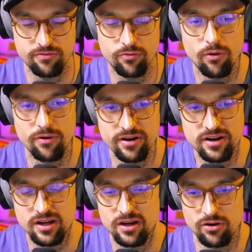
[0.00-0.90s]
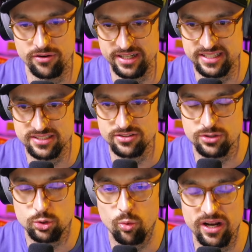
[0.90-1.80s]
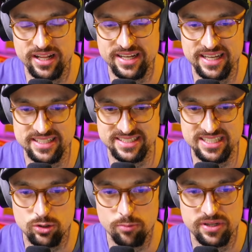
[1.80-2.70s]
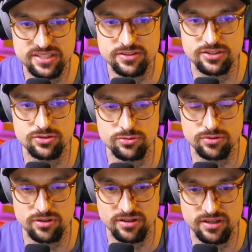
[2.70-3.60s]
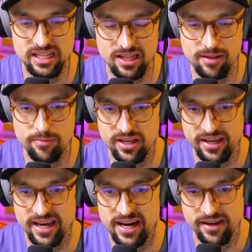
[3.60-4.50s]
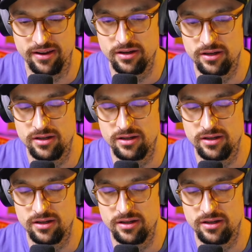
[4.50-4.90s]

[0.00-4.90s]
before or it's not quality as the competitors tool LLM AI